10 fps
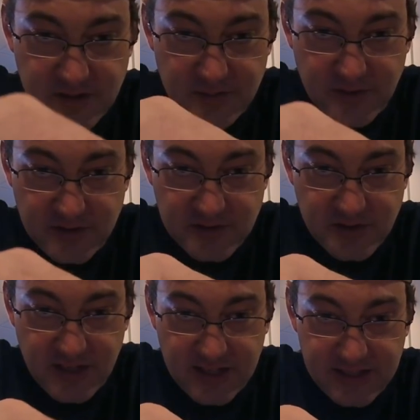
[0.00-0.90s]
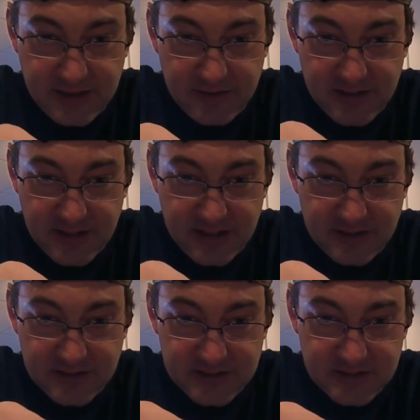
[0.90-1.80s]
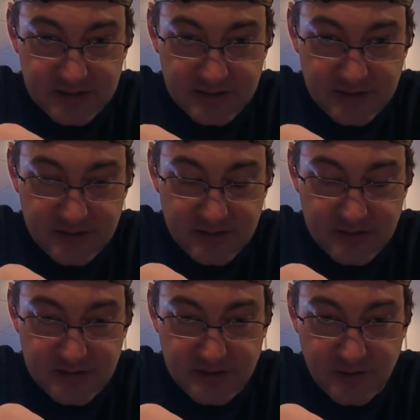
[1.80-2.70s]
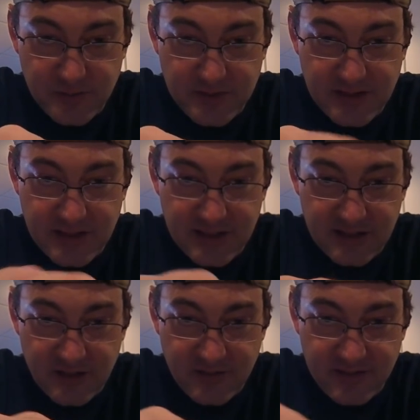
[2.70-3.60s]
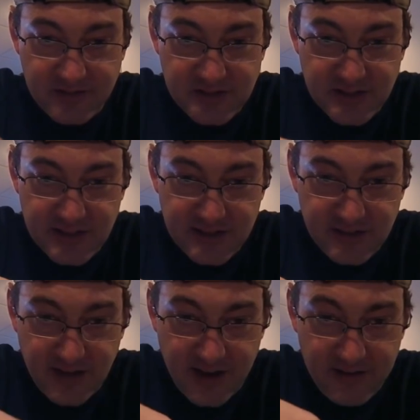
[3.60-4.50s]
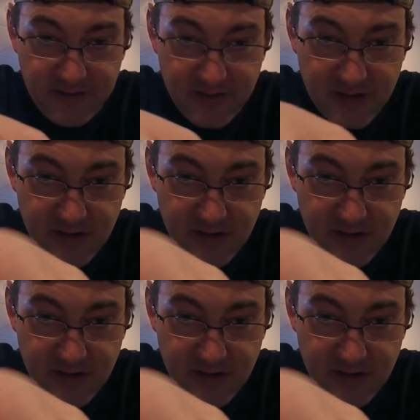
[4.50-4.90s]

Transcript: the most janky, ridiculous, stupid thing that you've ever seen in your life.